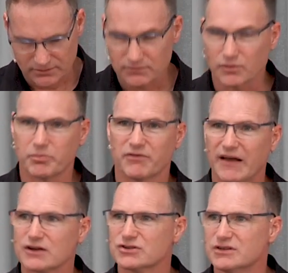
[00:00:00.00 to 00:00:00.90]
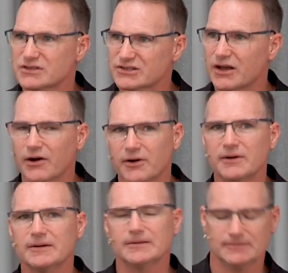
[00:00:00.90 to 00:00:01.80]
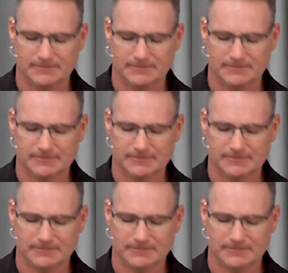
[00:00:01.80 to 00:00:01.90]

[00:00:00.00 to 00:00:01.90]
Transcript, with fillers: who are perfectionists at heart,